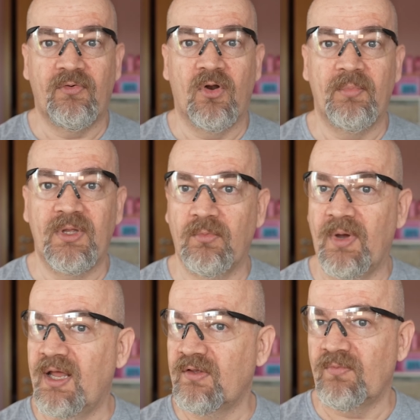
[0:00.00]
follow me to my
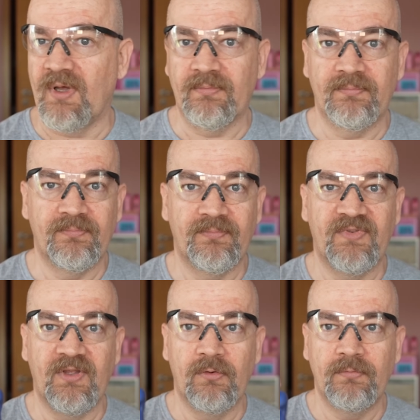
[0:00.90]
next one.
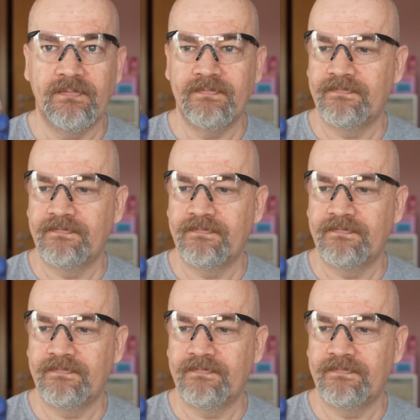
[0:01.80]
See you!